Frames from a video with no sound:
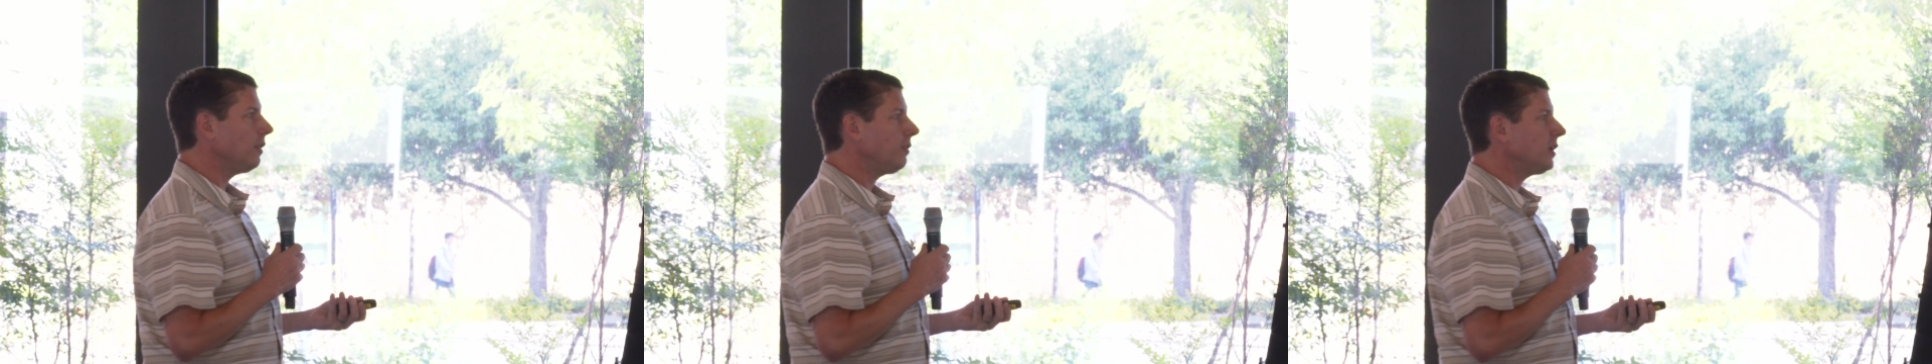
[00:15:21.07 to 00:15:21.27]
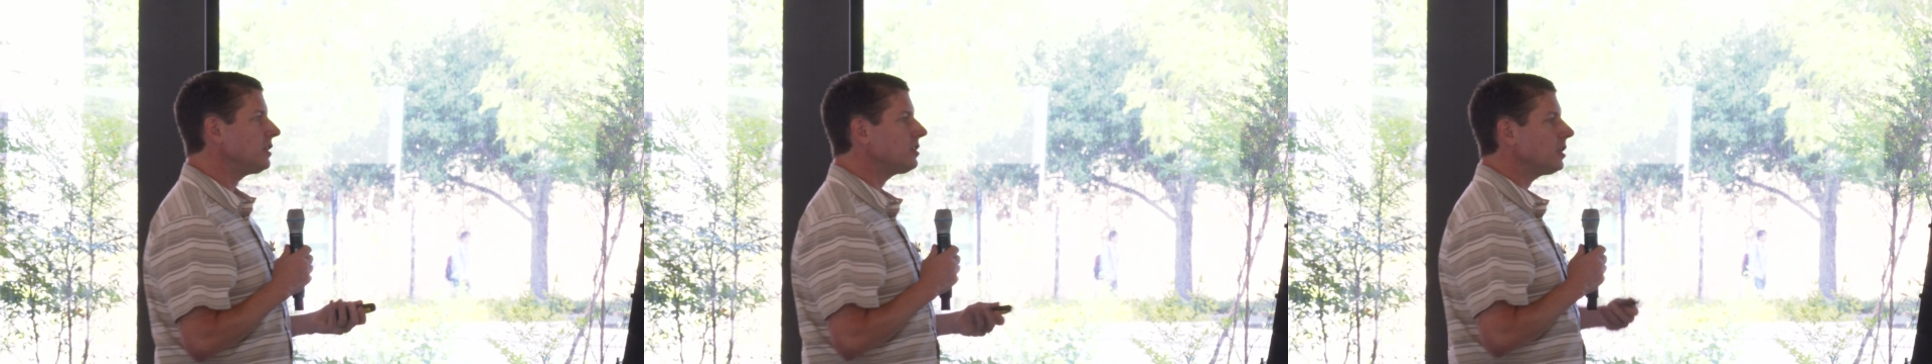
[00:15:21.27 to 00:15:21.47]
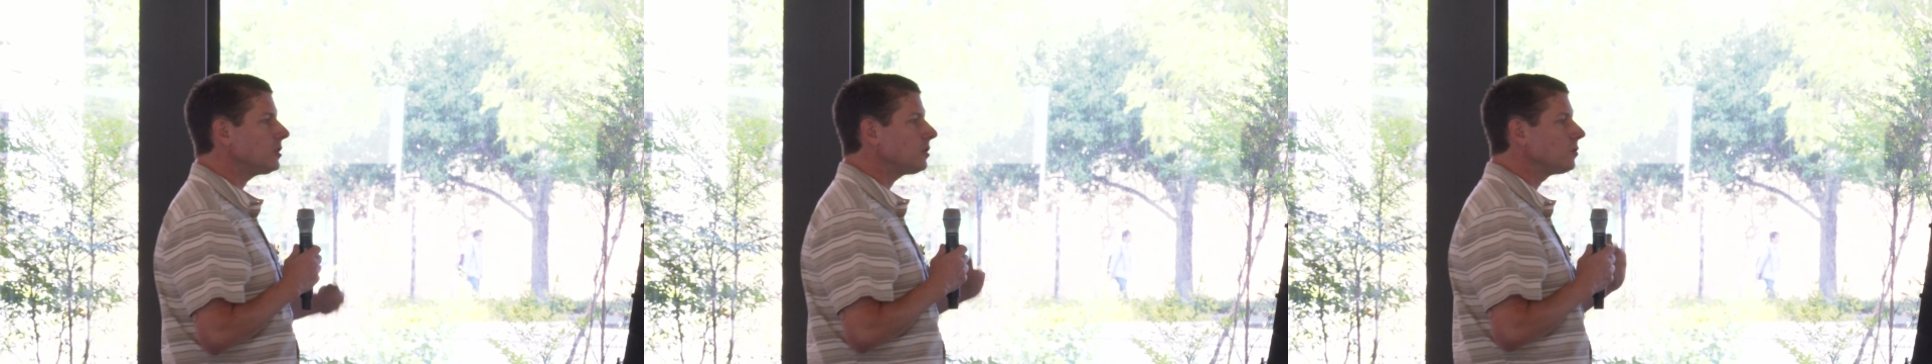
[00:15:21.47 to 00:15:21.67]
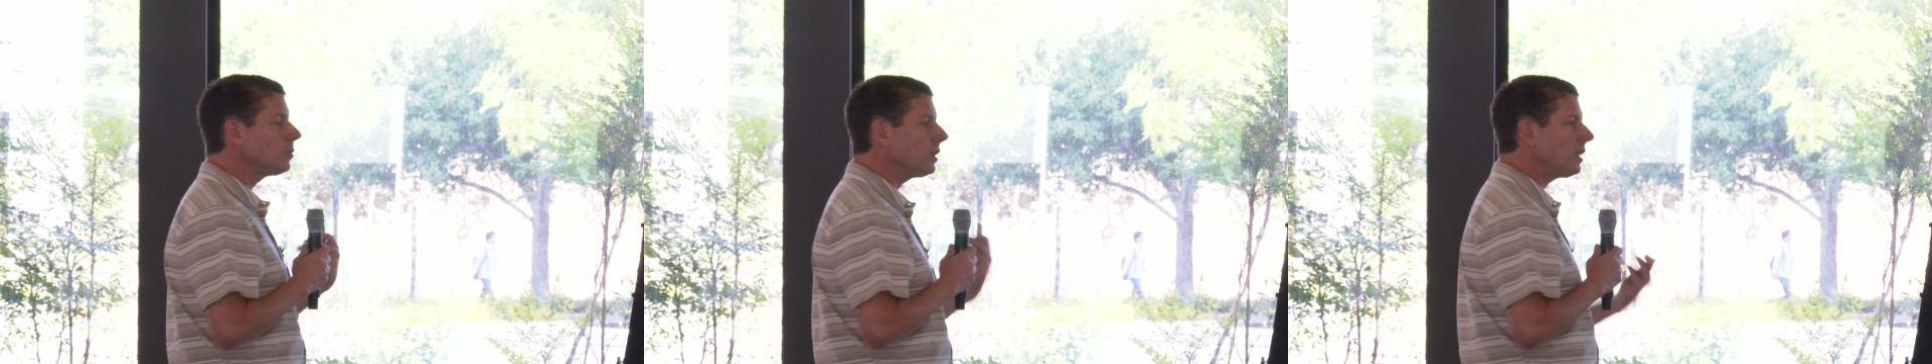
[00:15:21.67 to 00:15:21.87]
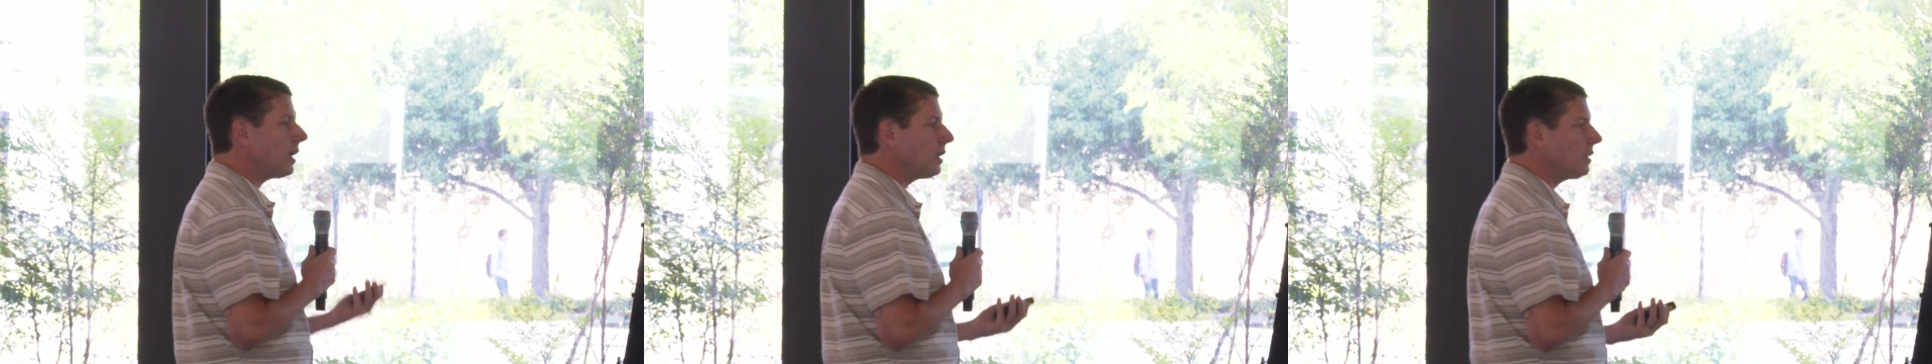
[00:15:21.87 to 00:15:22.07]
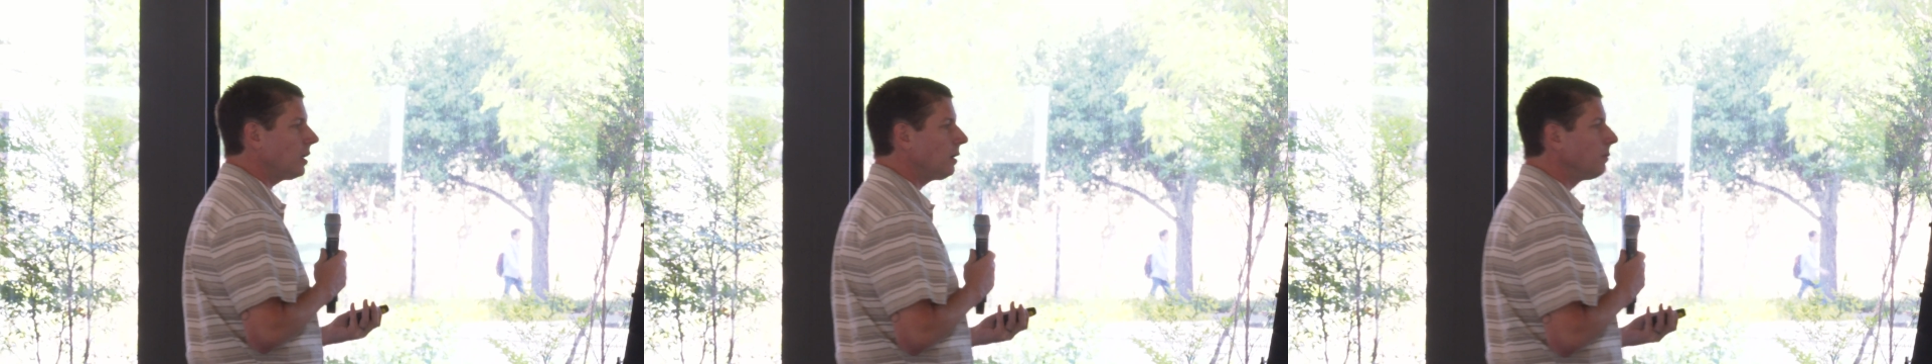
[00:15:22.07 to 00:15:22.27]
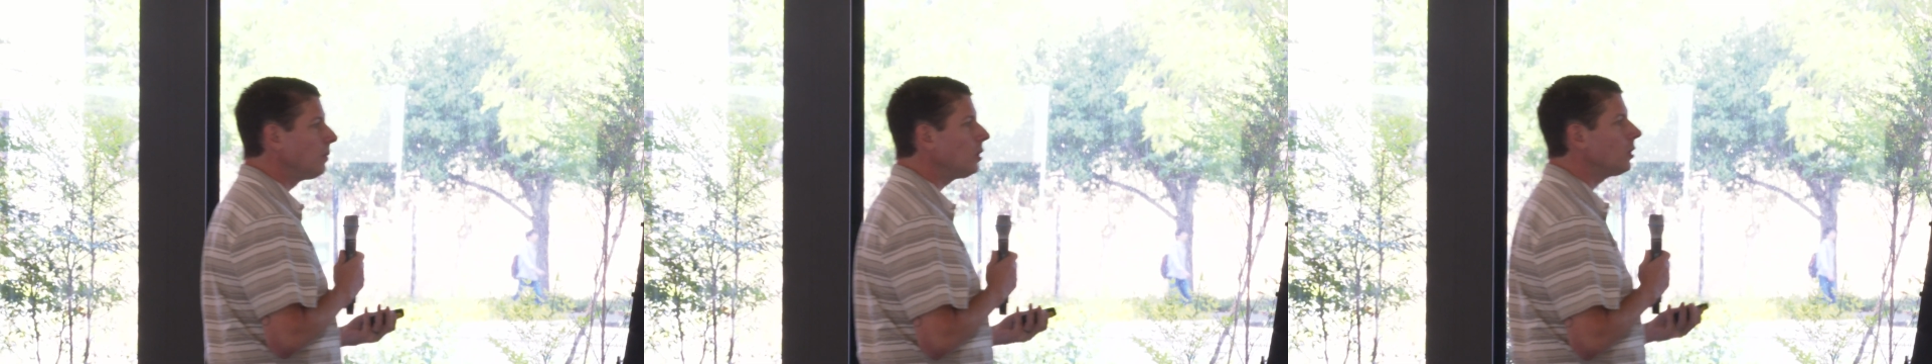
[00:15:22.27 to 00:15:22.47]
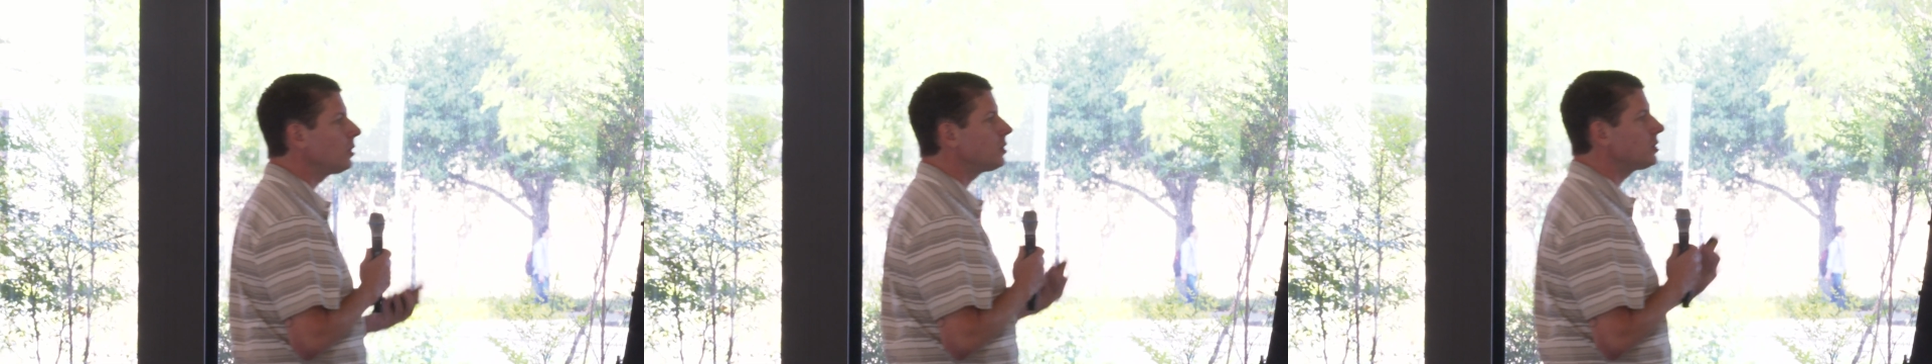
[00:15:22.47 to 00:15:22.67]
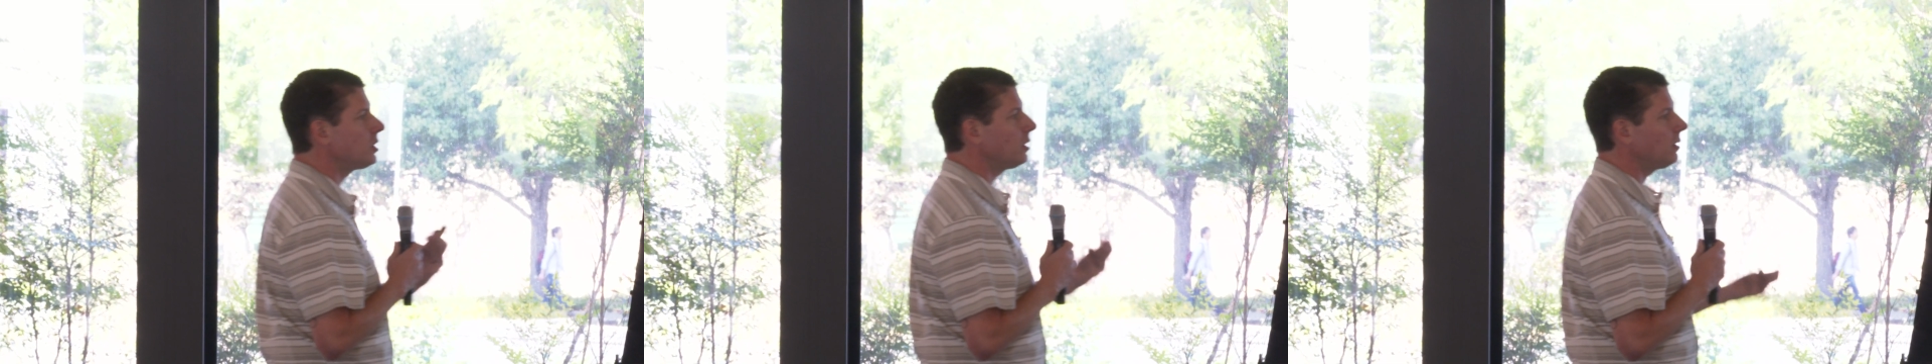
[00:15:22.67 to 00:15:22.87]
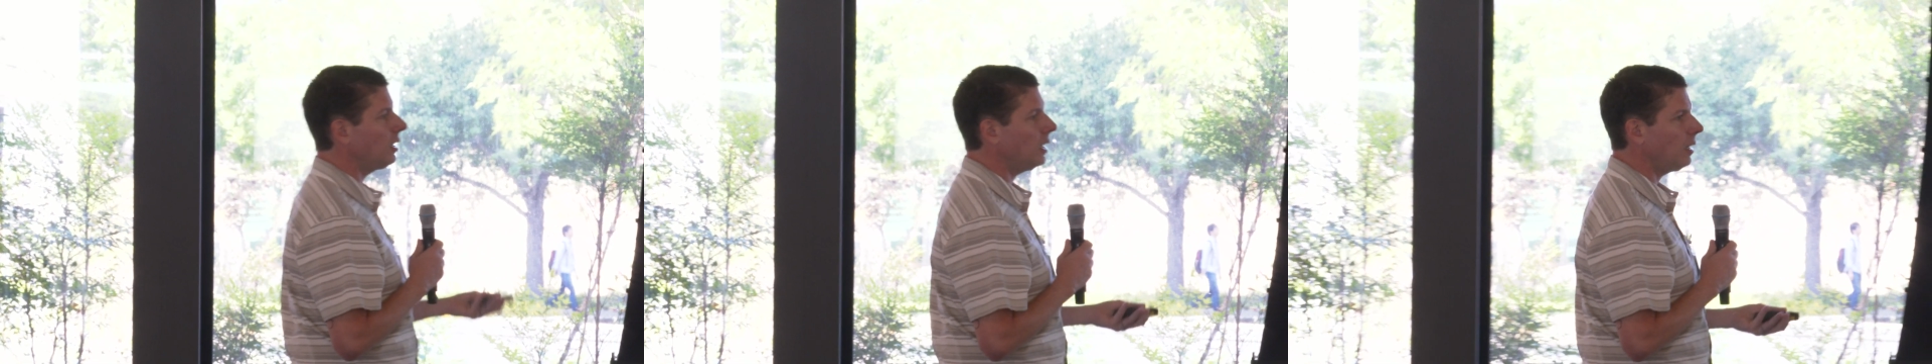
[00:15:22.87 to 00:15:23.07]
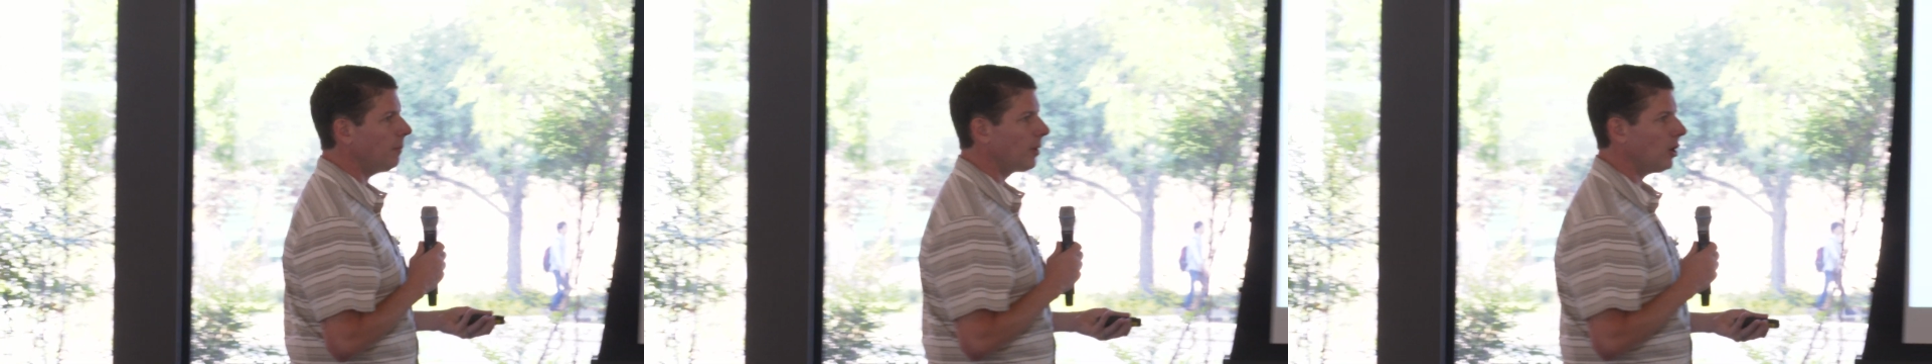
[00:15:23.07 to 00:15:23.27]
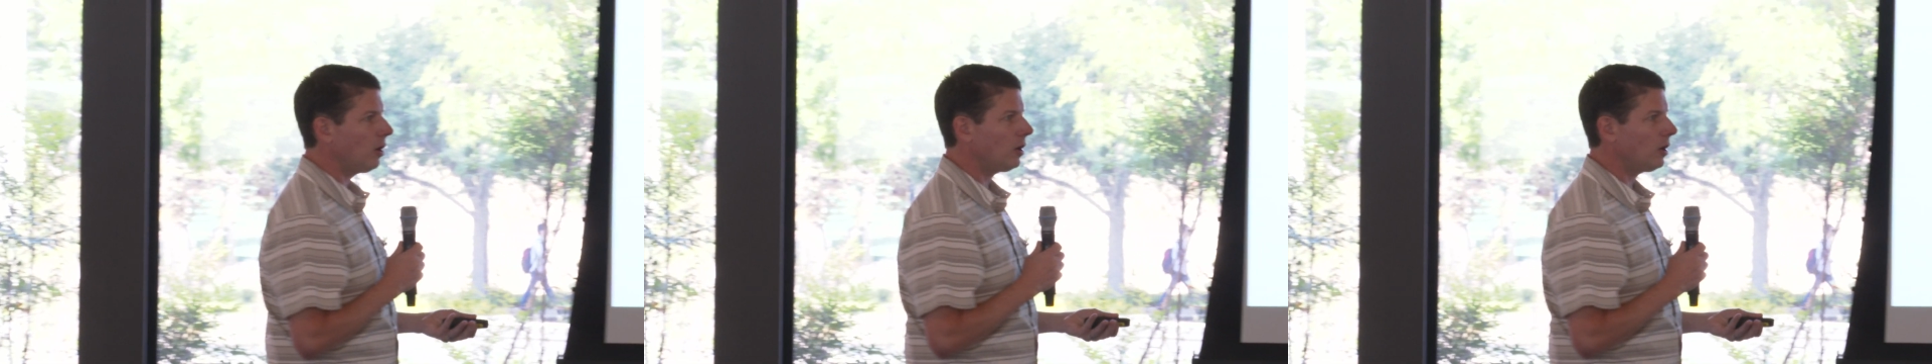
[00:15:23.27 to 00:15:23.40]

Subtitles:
things that has really, I think, emerged in thinking about